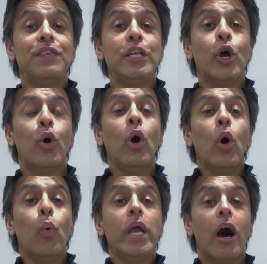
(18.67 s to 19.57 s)
video,
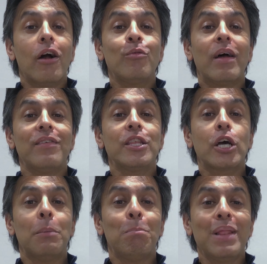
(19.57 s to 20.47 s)
we unravel the
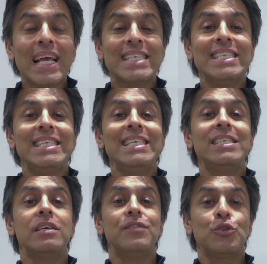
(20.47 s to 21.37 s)

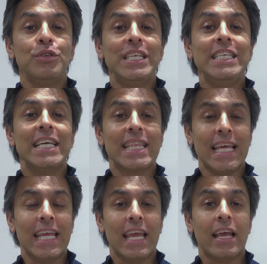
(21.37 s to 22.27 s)
complexities of strategic
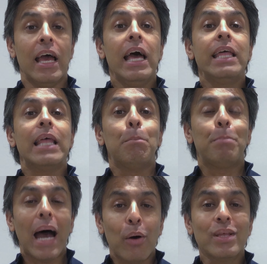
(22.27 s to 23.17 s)
thinking that
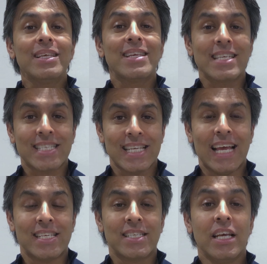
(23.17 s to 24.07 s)
power the
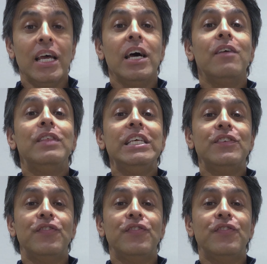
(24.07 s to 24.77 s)
success of these